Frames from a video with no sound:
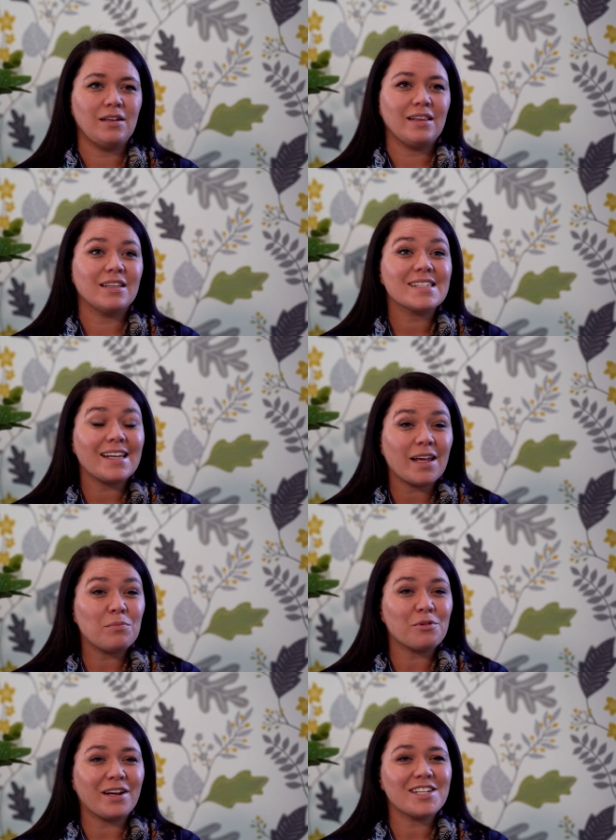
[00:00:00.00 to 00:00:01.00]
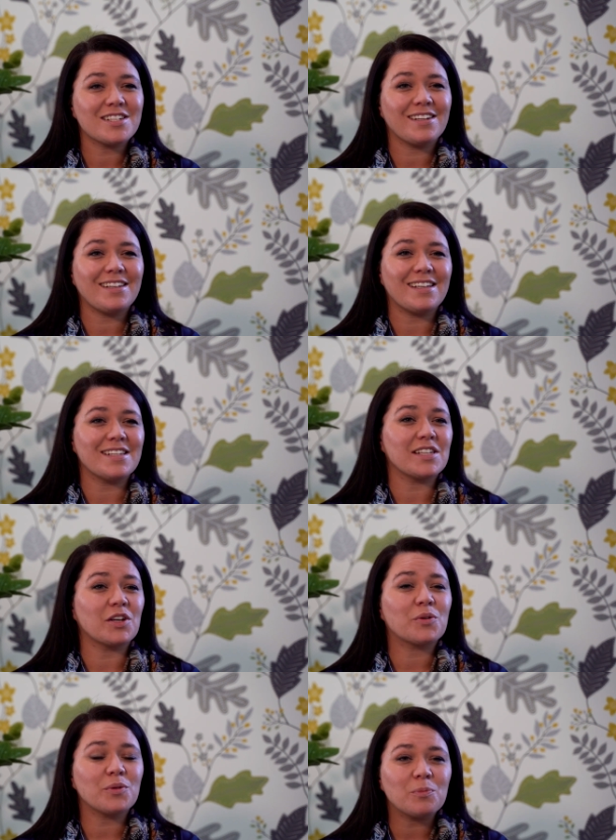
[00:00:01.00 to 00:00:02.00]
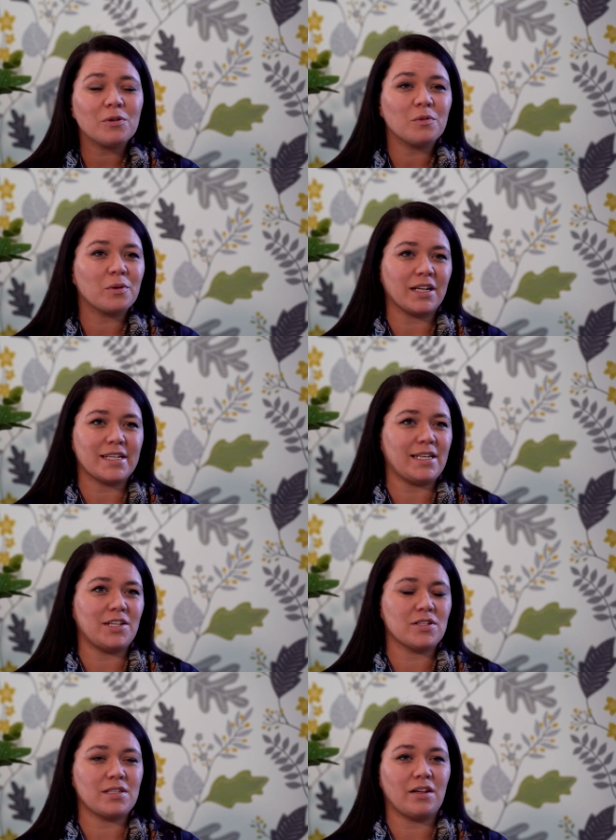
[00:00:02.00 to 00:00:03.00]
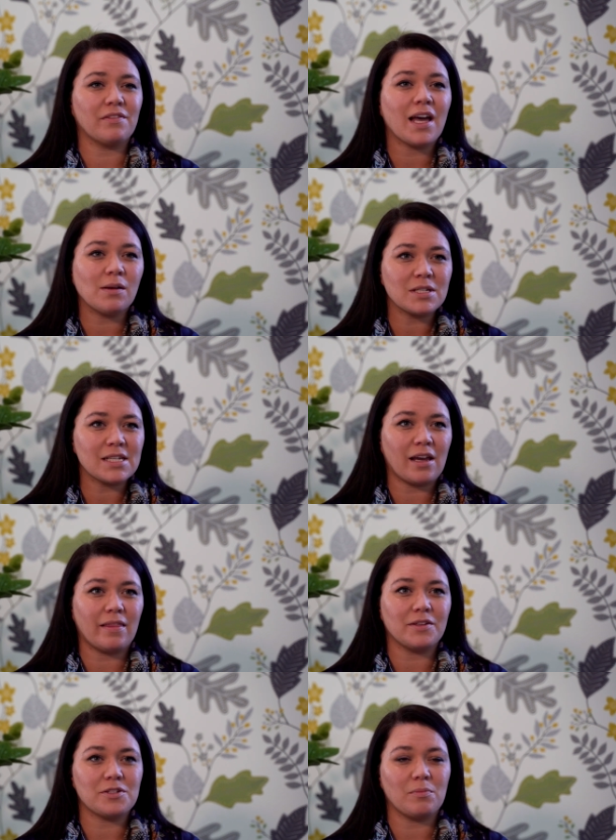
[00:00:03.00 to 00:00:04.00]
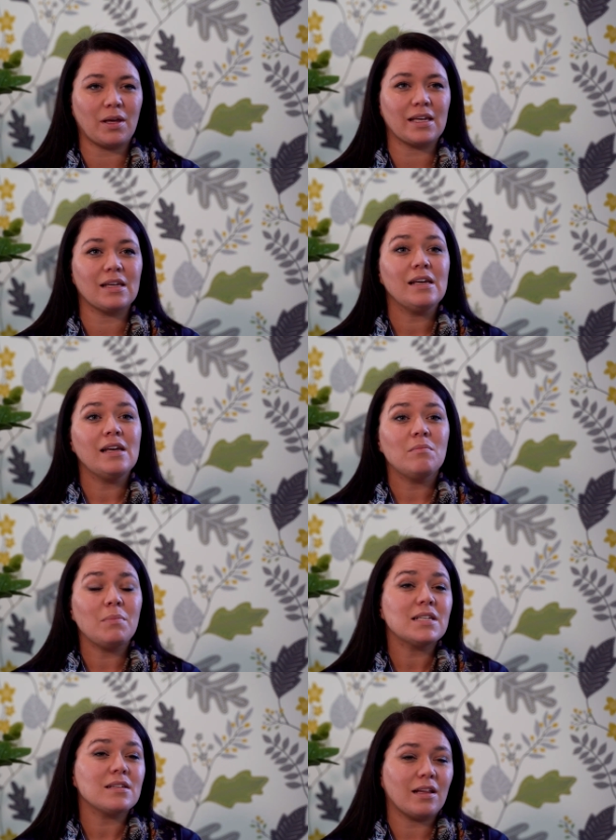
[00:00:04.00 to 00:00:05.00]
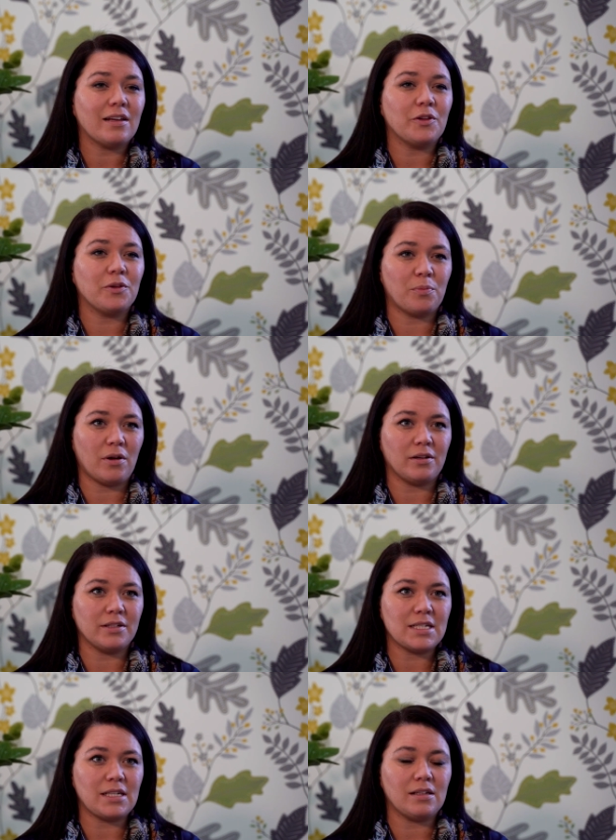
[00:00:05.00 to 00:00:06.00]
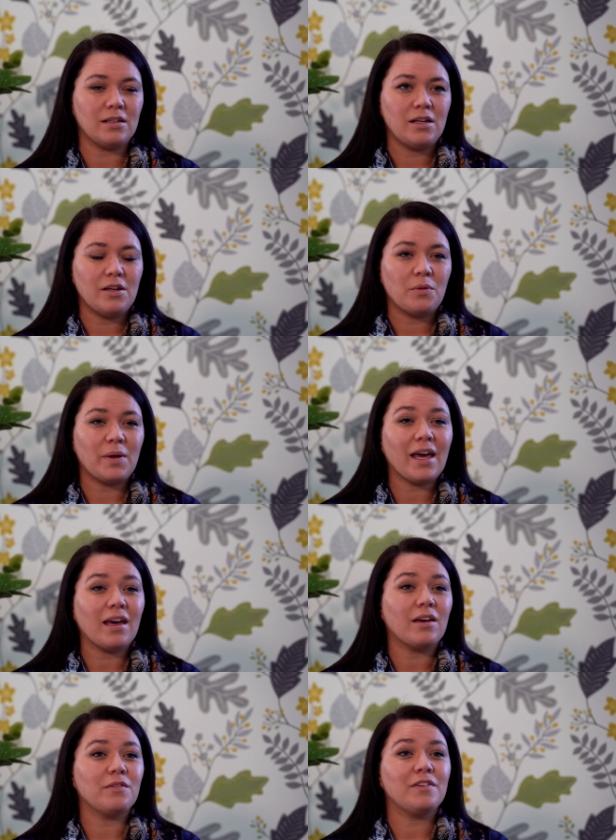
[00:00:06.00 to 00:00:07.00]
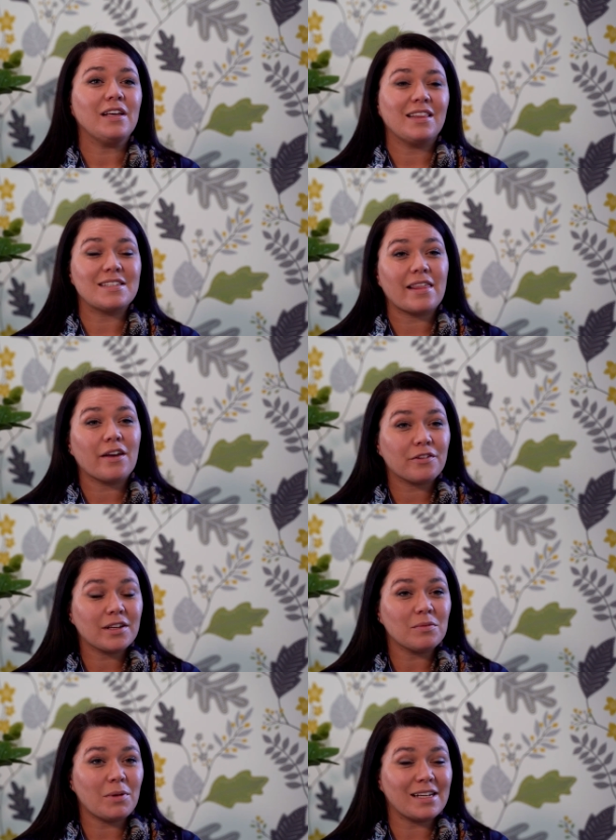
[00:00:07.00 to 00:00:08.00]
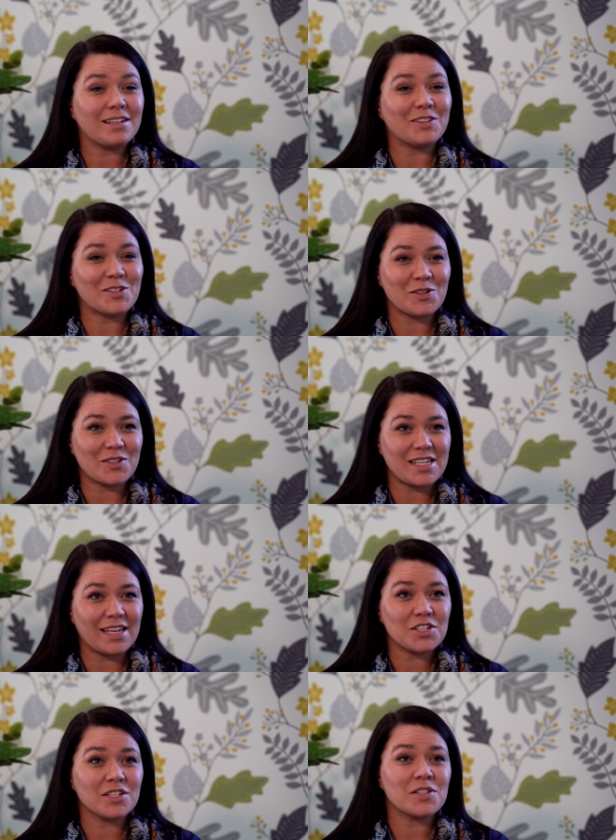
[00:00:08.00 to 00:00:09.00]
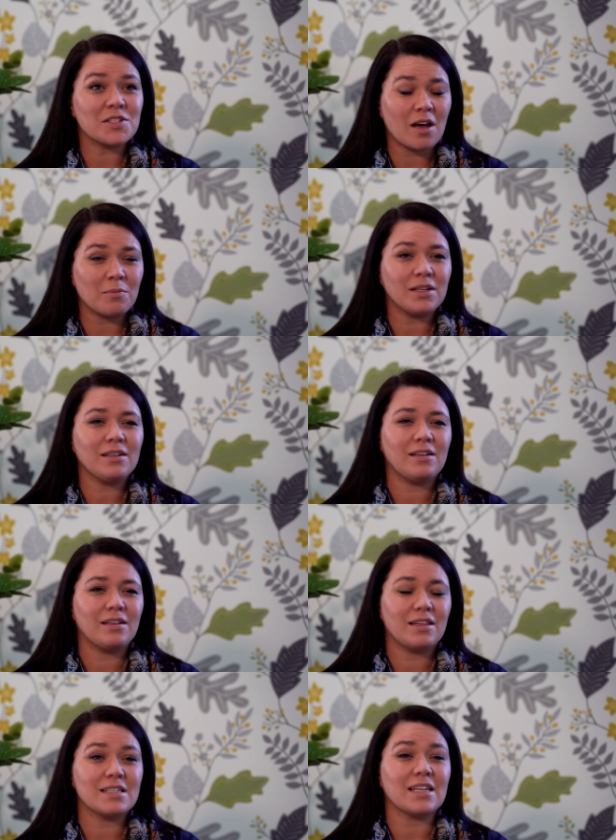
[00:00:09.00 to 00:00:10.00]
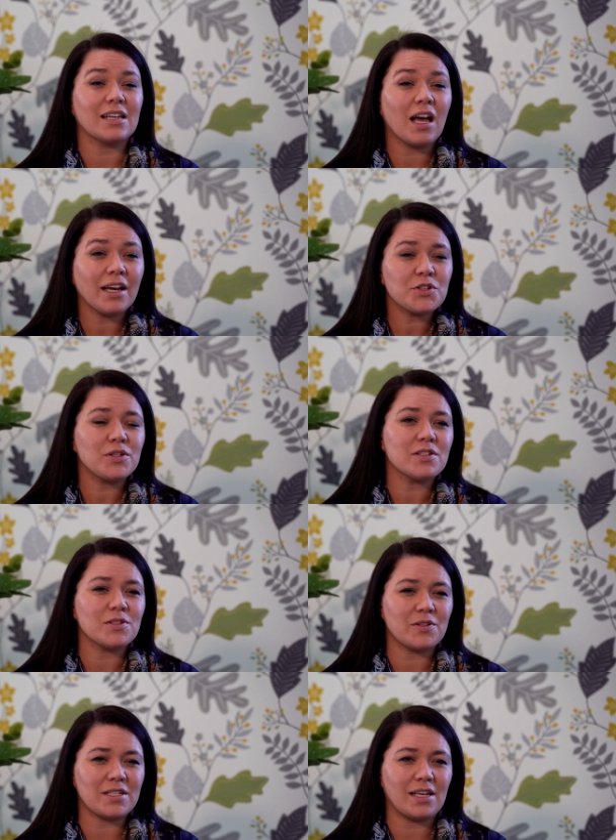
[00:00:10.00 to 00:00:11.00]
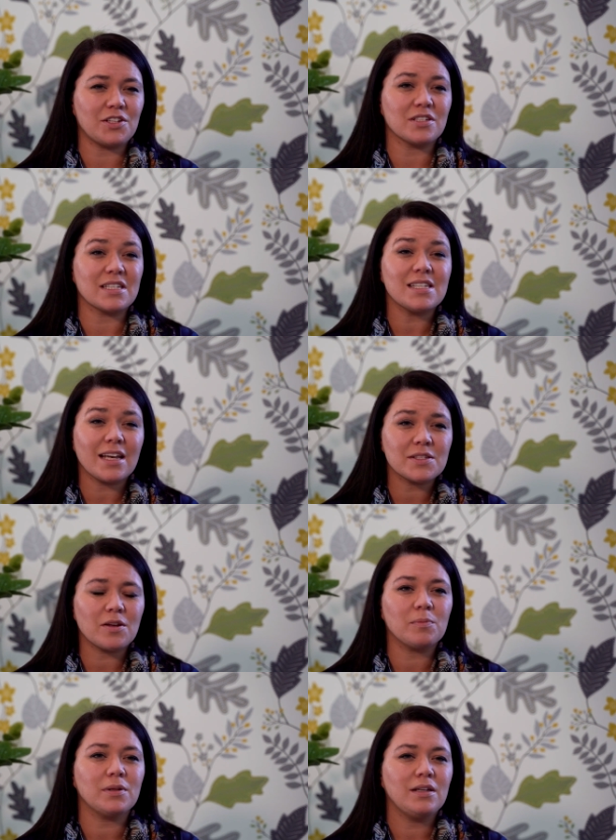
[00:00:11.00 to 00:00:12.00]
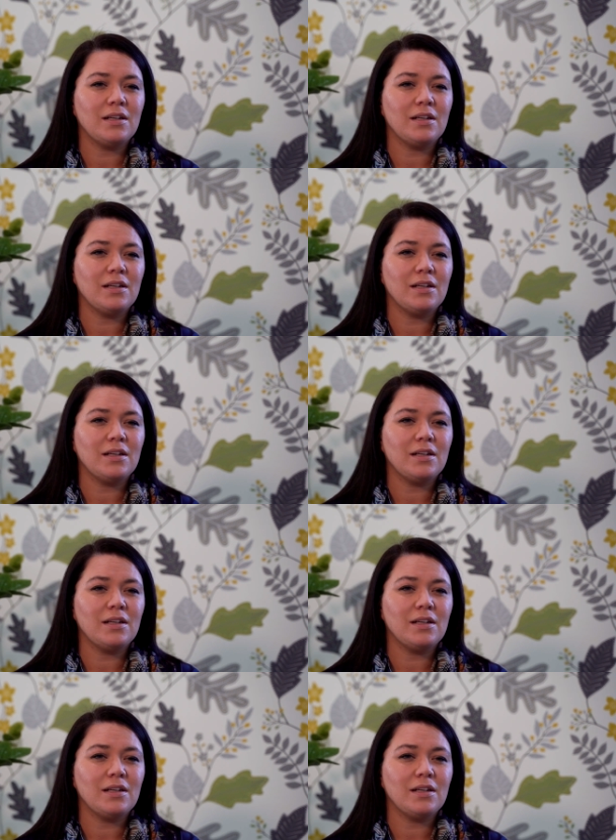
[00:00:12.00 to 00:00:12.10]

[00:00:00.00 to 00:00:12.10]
This collaboration is a group of organizations that have come together to make mental health a priority. We have the South African Medical Association, SAMA, the Psychiatry Association, SASOP,